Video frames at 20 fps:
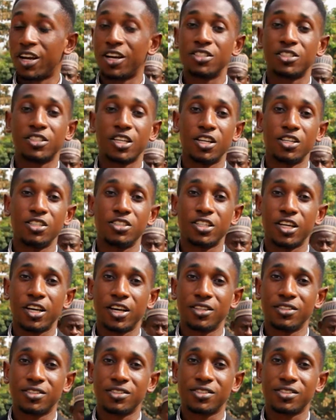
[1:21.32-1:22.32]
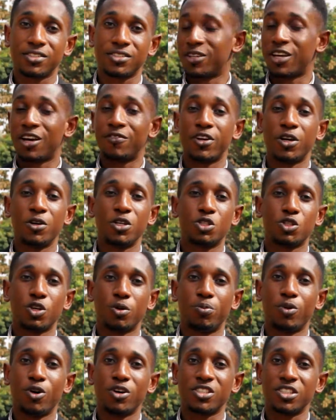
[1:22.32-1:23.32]
are intelligent, they are very
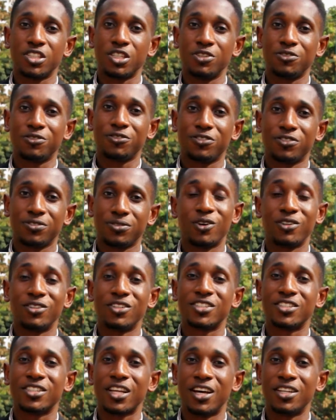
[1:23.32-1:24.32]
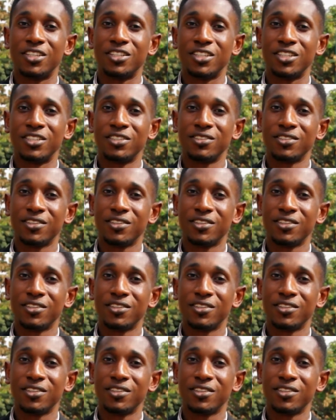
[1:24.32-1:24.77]
supportive, understanding.